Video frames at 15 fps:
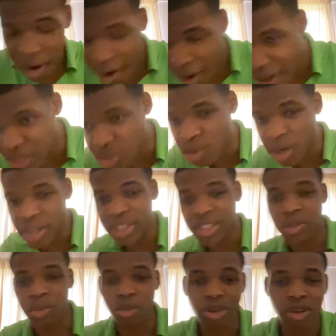He's trying
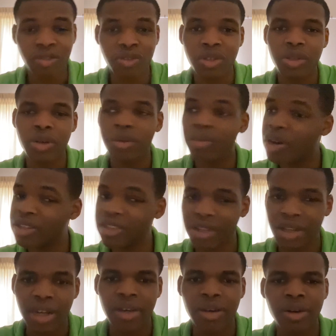his moves with the
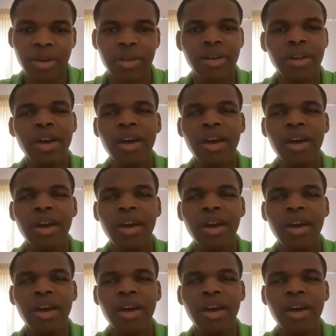Rapunzel-like girl.